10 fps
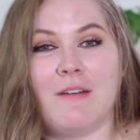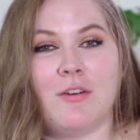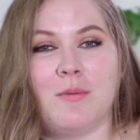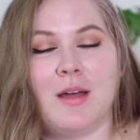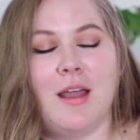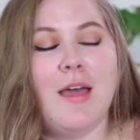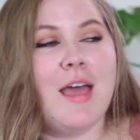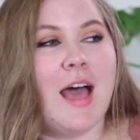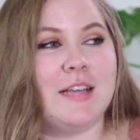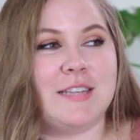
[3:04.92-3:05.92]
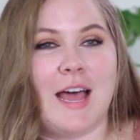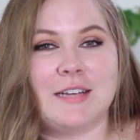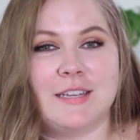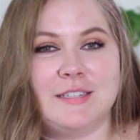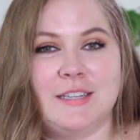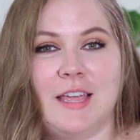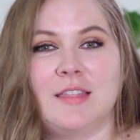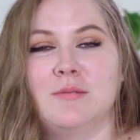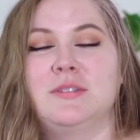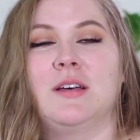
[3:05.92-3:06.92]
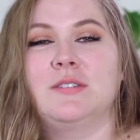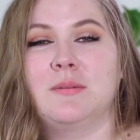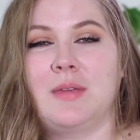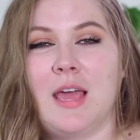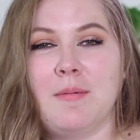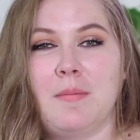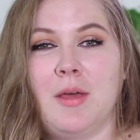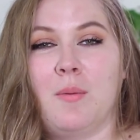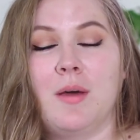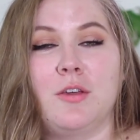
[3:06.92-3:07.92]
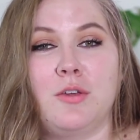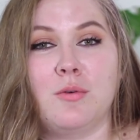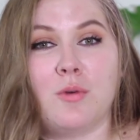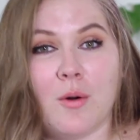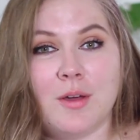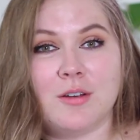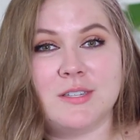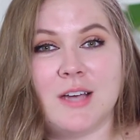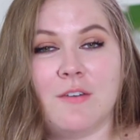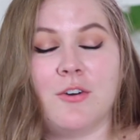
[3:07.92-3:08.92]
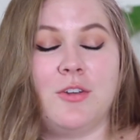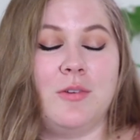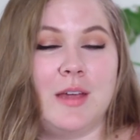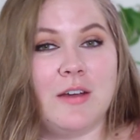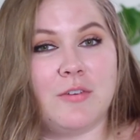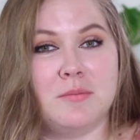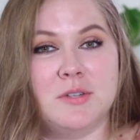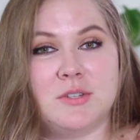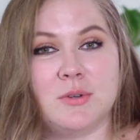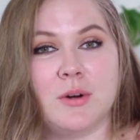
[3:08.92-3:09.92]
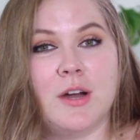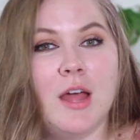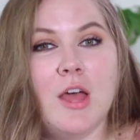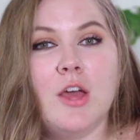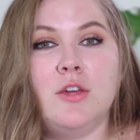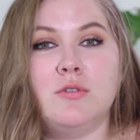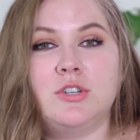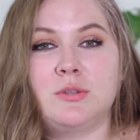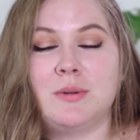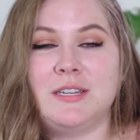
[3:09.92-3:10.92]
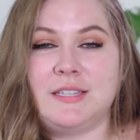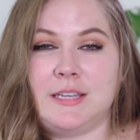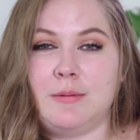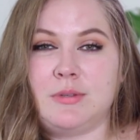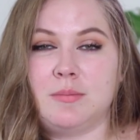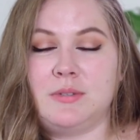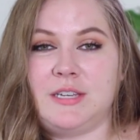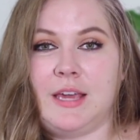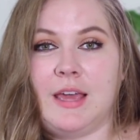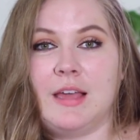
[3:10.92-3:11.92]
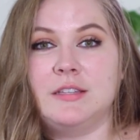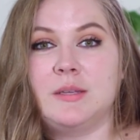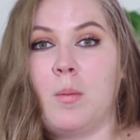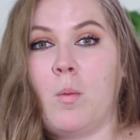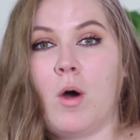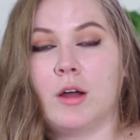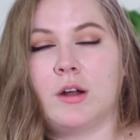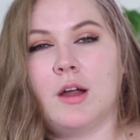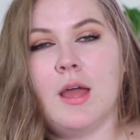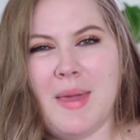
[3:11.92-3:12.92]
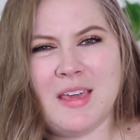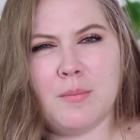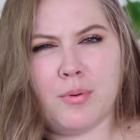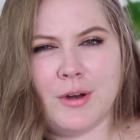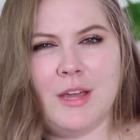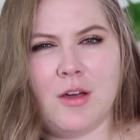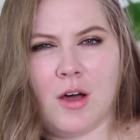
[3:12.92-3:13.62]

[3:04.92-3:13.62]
everyone has access to get themselves some chamomile whether you grow it yourself or you get it from the store. You just want to steep some tea in some water. Make it pretty